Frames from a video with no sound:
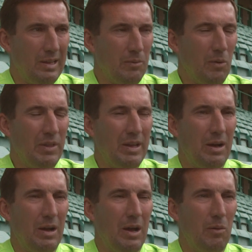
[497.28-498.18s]
one thing
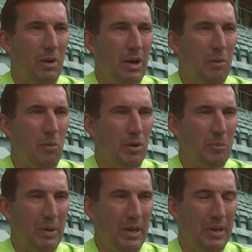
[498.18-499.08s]
I want to
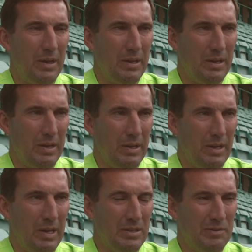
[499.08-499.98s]
be
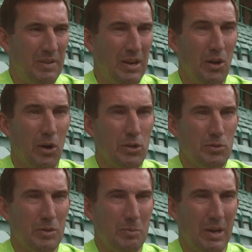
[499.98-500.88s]
is very
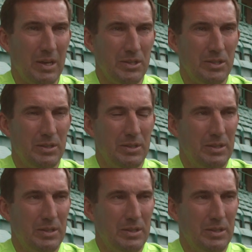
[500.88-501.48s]
honest with the players.